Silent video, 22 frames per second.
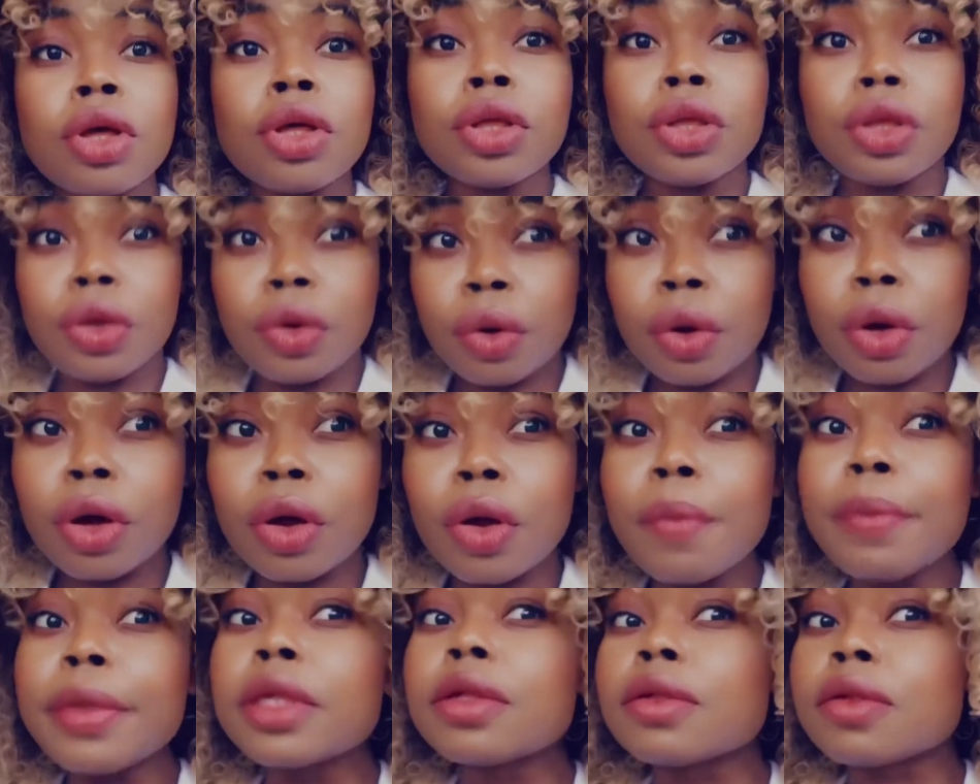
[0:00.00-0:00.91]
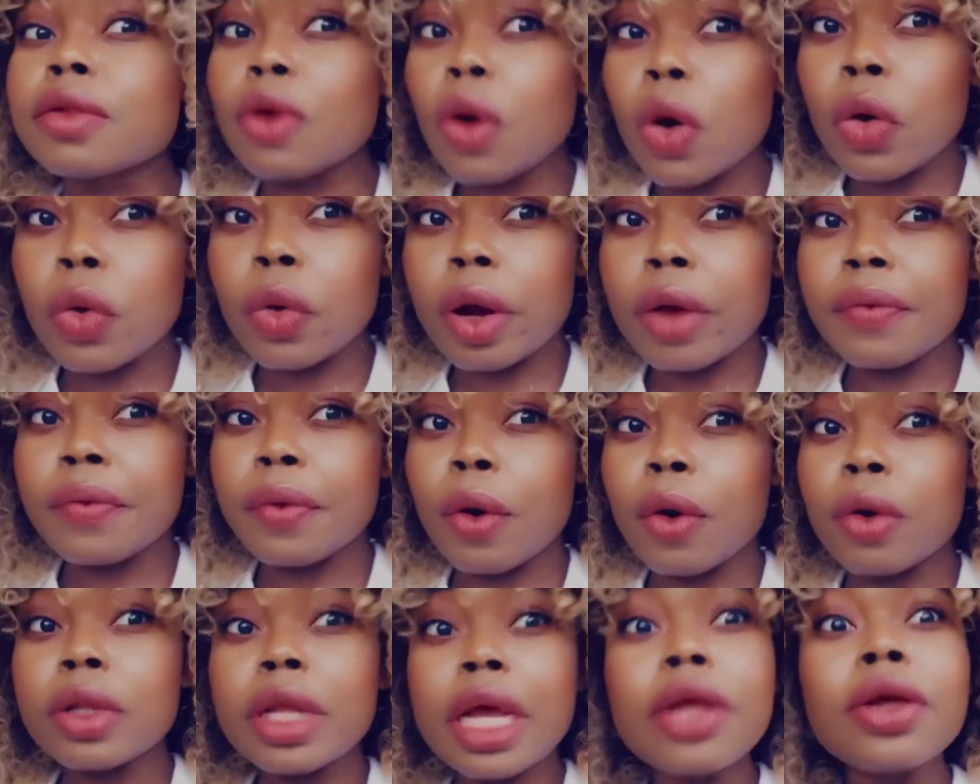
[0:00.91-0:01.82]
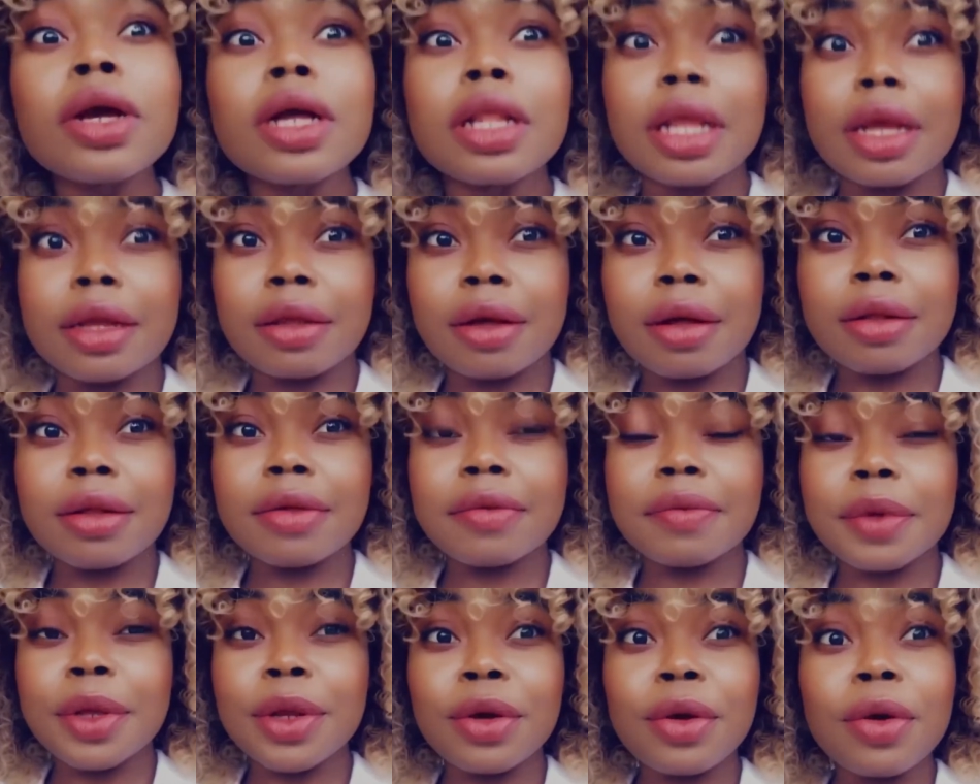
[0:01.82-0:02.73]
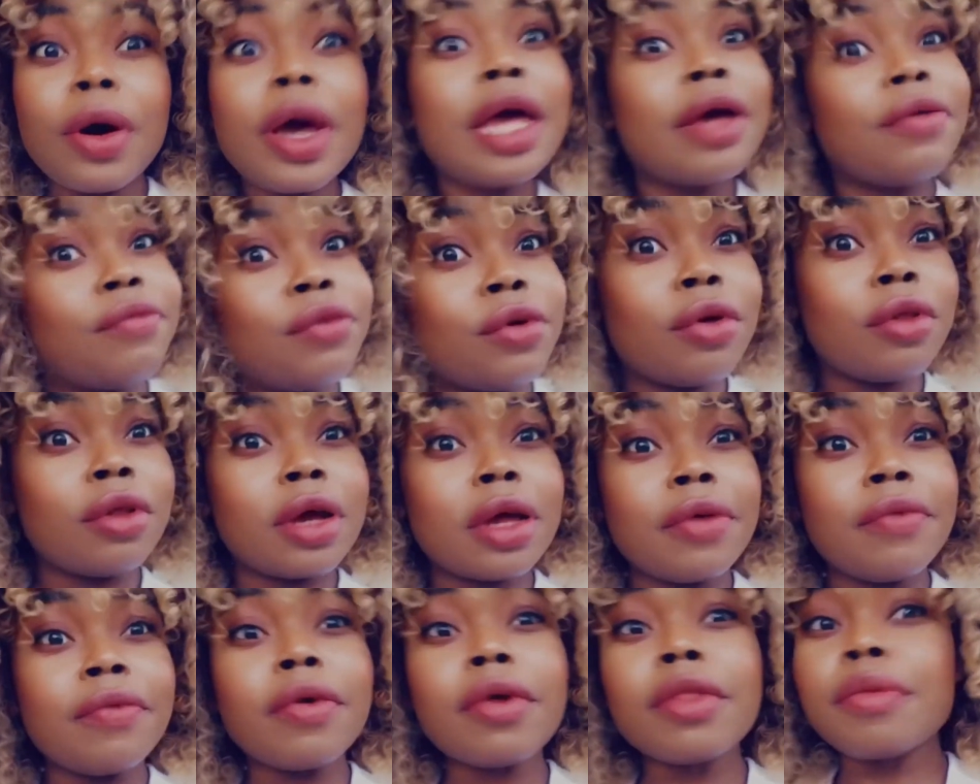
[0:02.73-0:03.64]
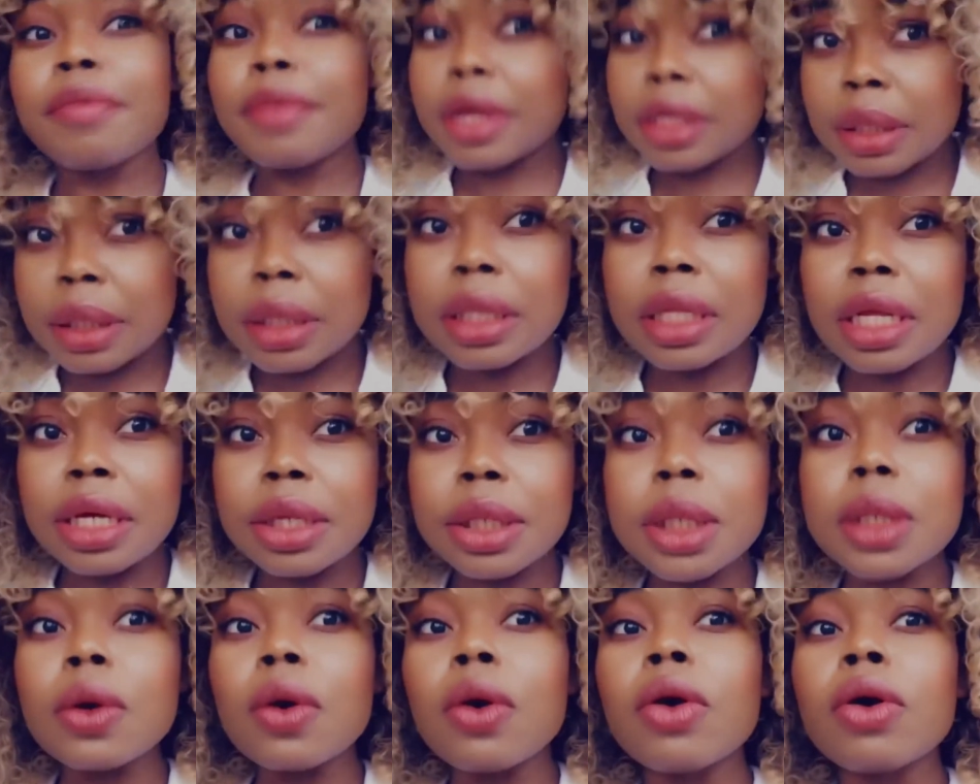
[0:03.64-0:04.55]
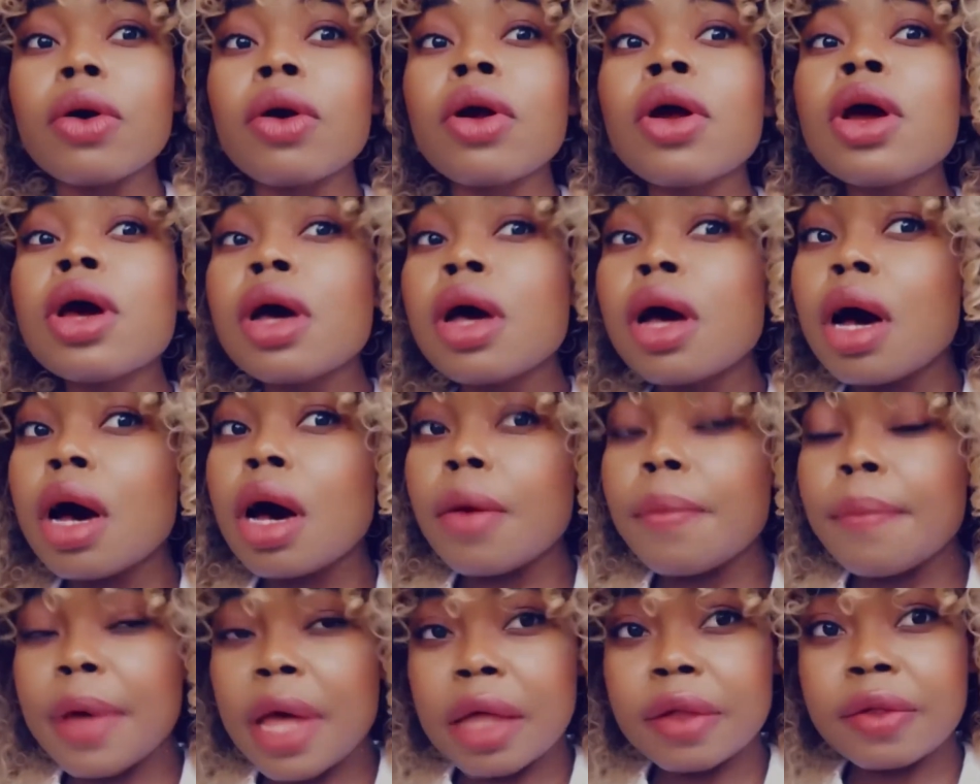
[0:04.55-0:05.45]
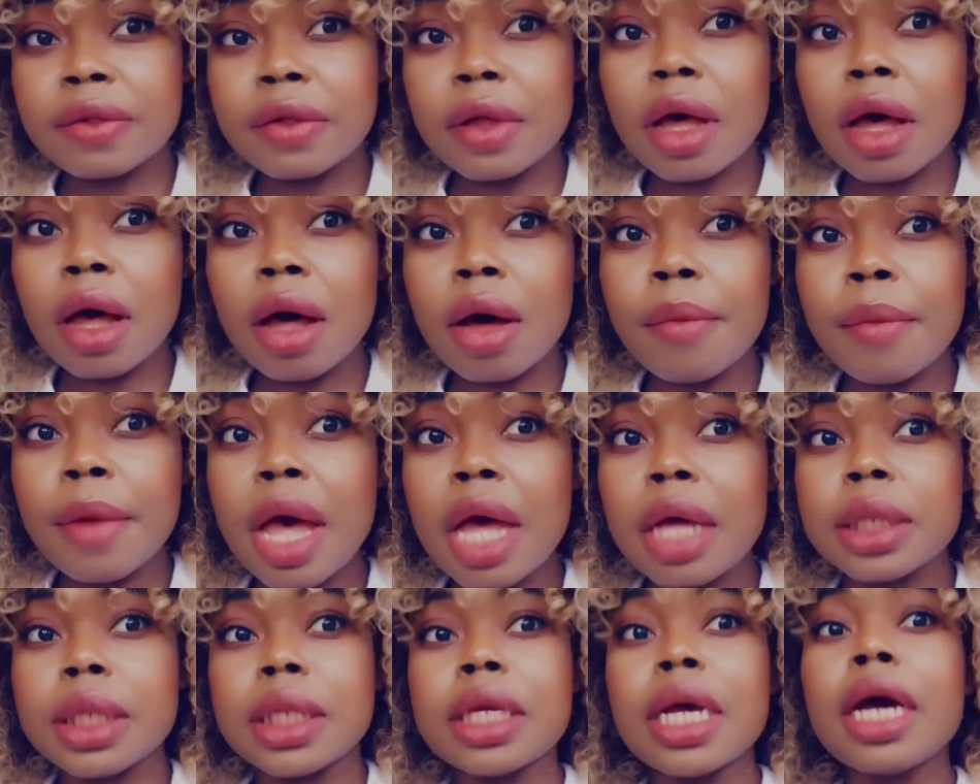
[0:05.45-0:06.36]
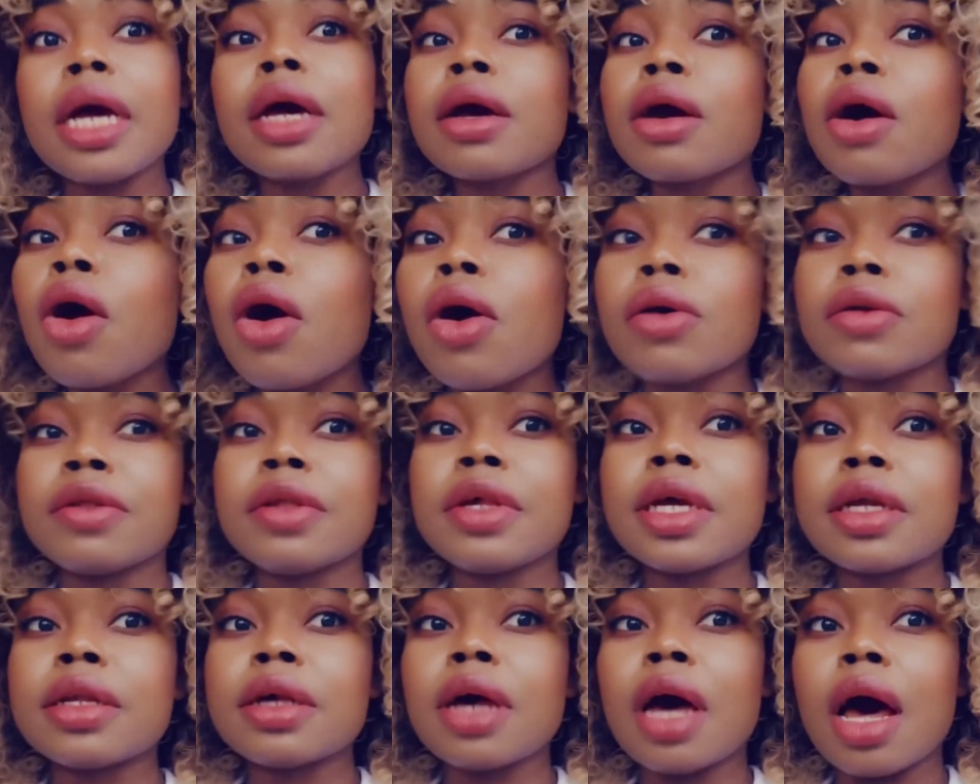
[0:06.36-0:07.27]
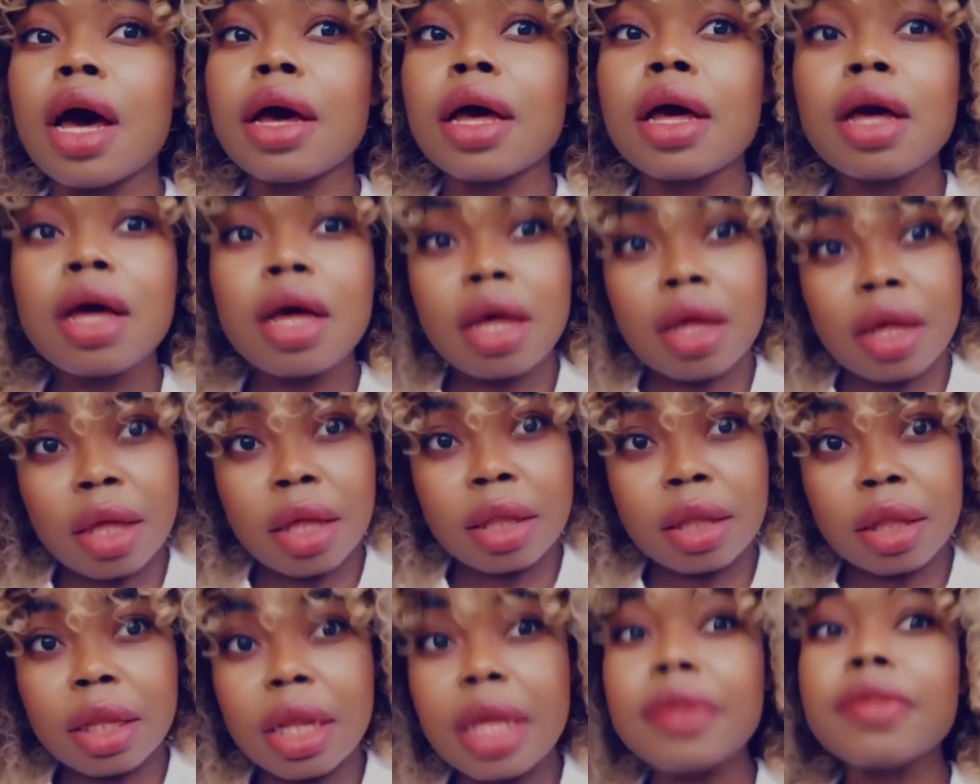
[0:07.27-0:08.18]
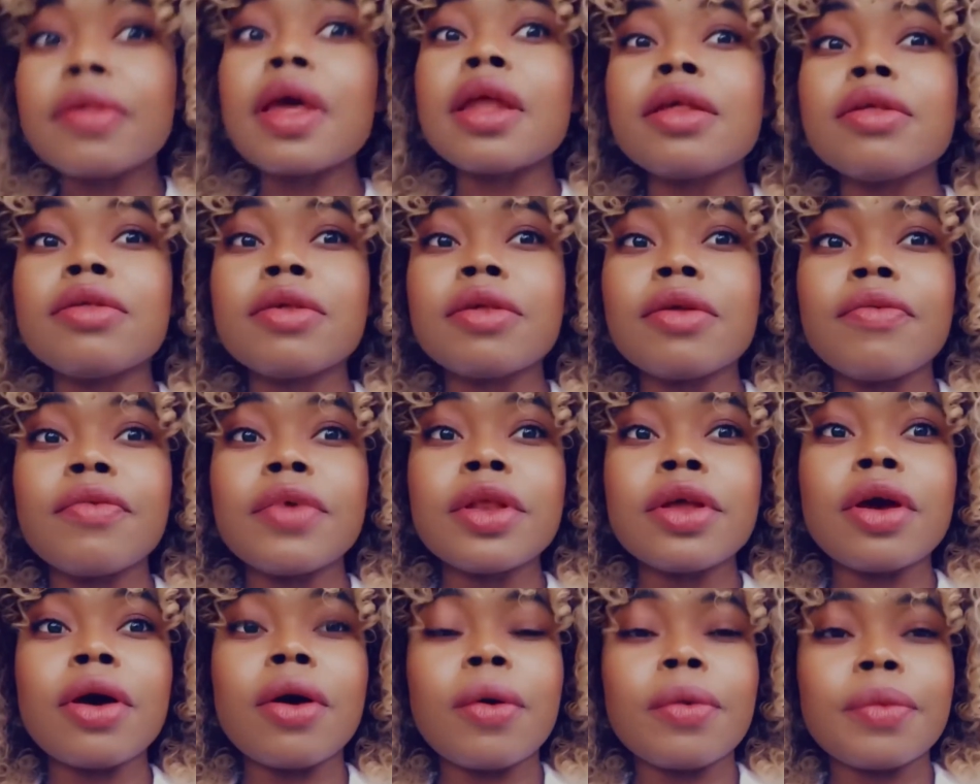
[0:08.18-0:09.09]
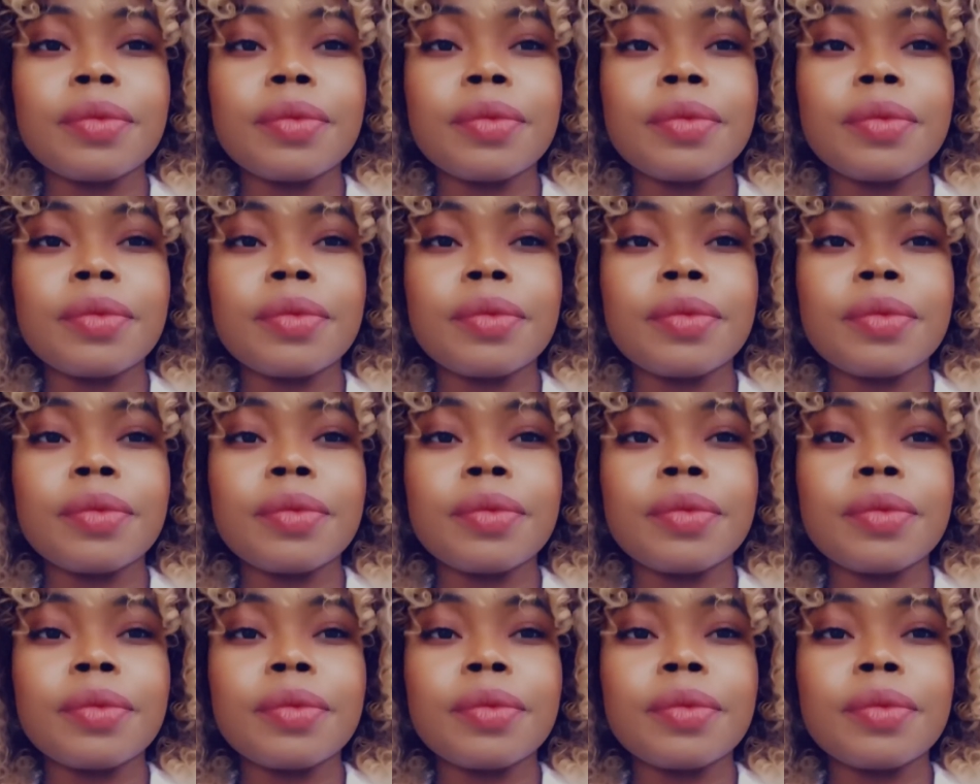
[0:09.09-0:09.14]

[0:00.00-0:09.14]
You're gonna be so grateful that you clicked on this video if you're looking for the best niche or a best hashtag on TikTok. Let's get into the video.